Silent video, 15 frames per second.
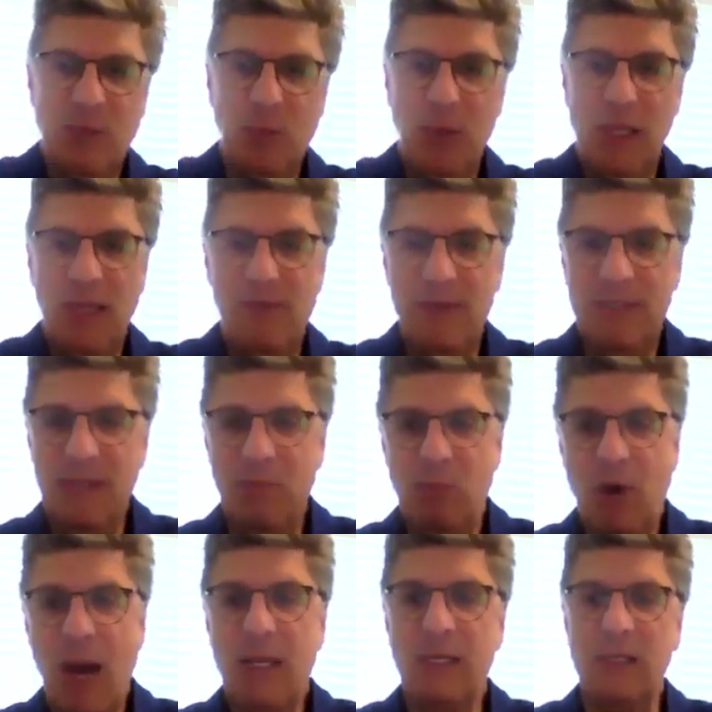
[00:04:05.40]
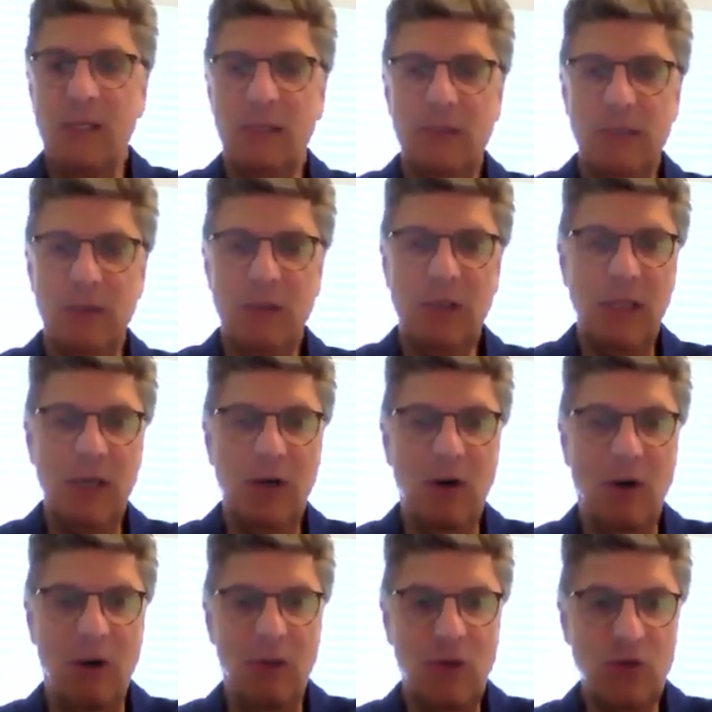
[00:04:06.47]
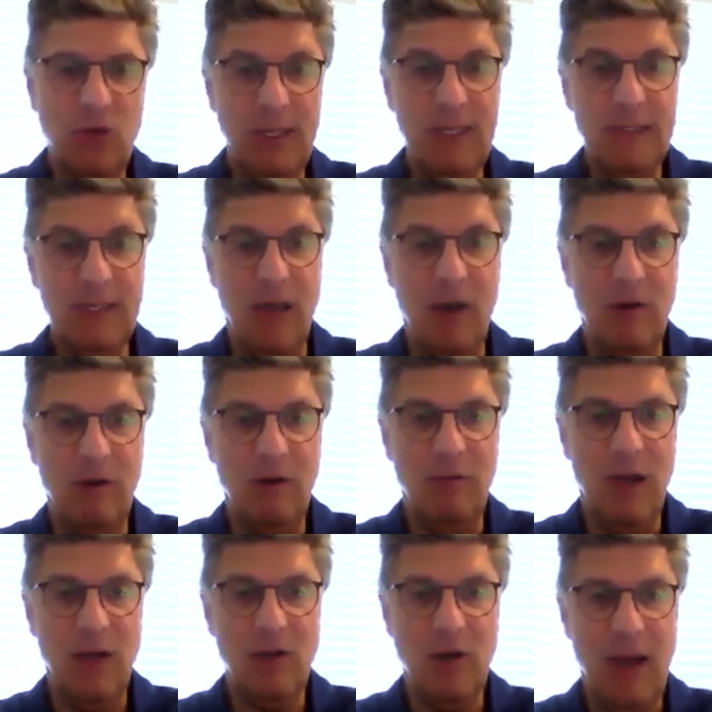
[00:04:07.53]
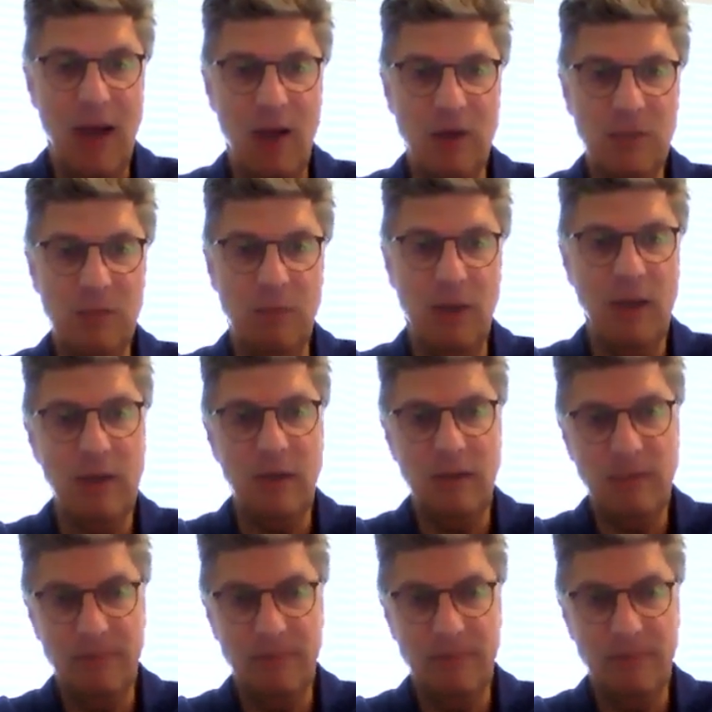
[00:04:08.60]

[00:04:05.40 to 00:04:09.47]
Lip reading: that we live, it's impractical to clear all the trees out around your house, but